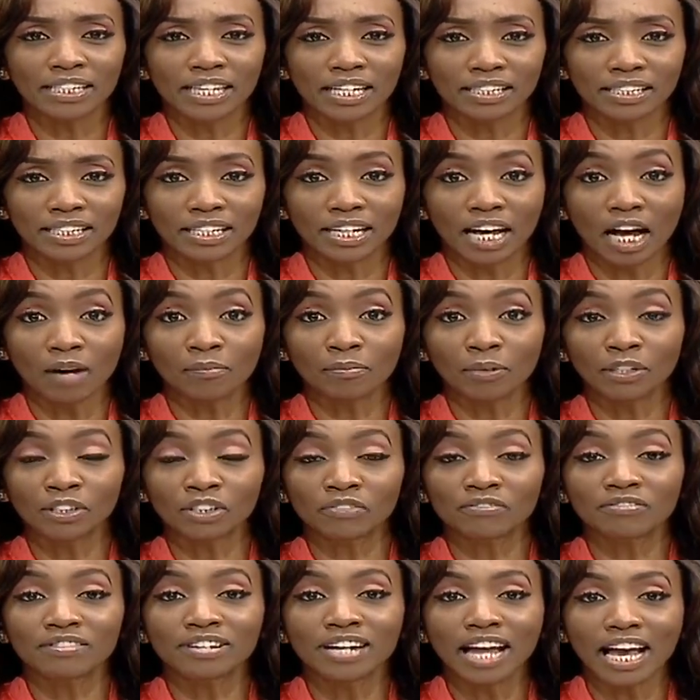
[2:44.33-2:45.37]
testing
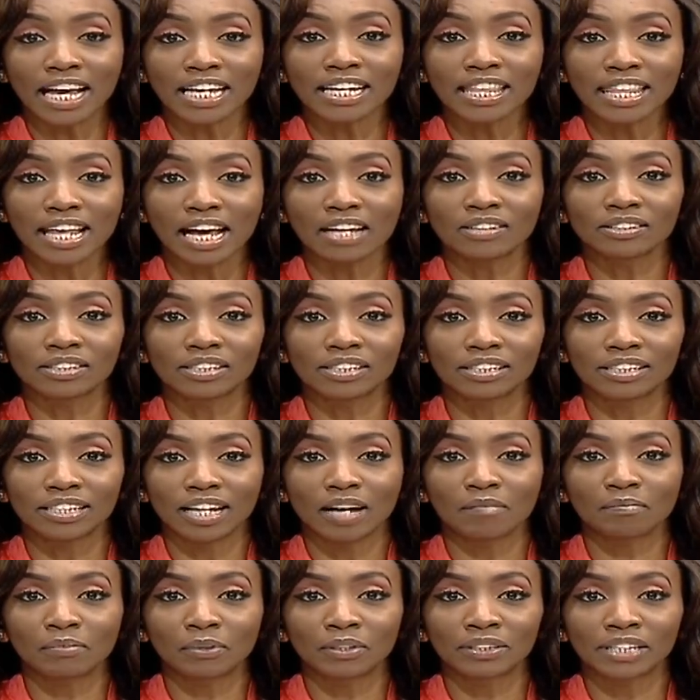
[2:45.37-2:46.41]
upwards of 9,000
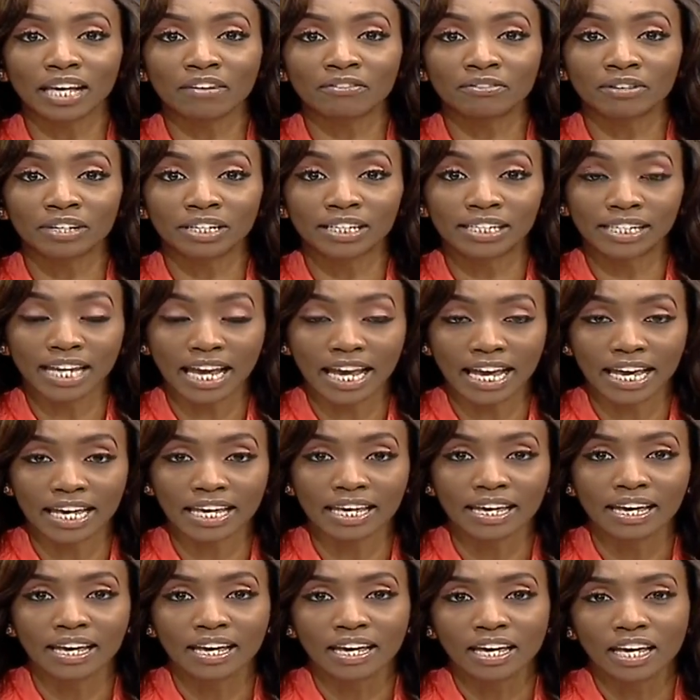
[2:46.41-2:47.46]
samples every
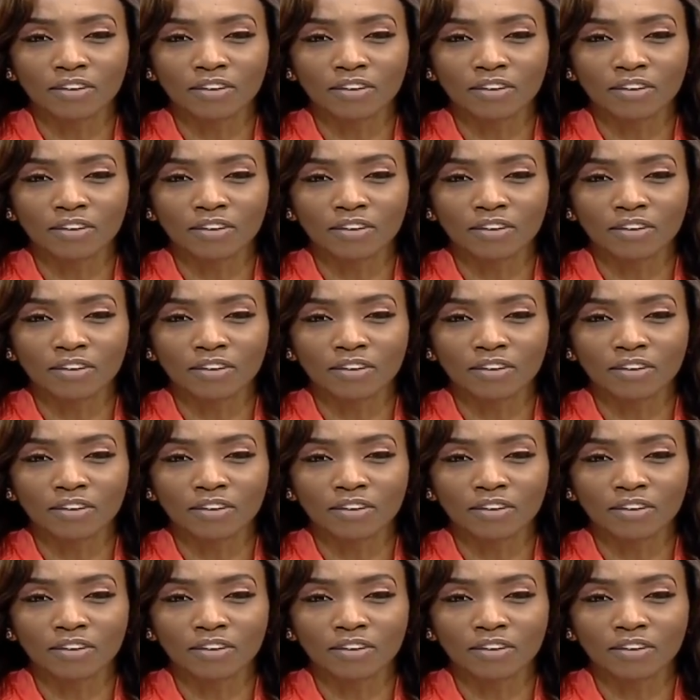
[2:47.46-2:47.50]
day